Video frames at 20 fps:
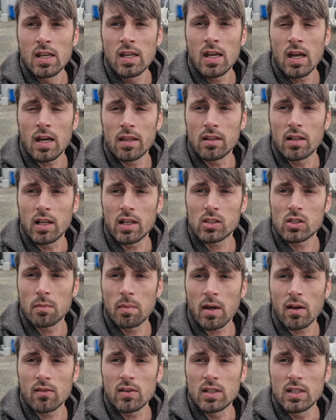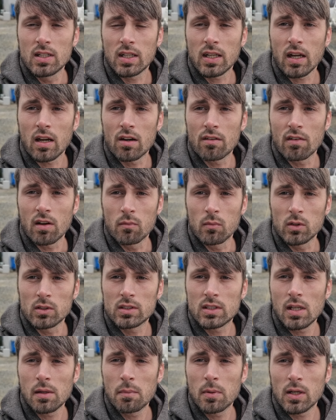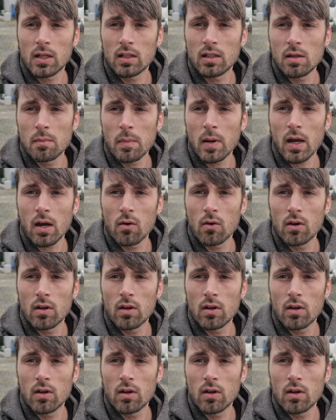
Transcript: and the leisure battery in your caravan will typically power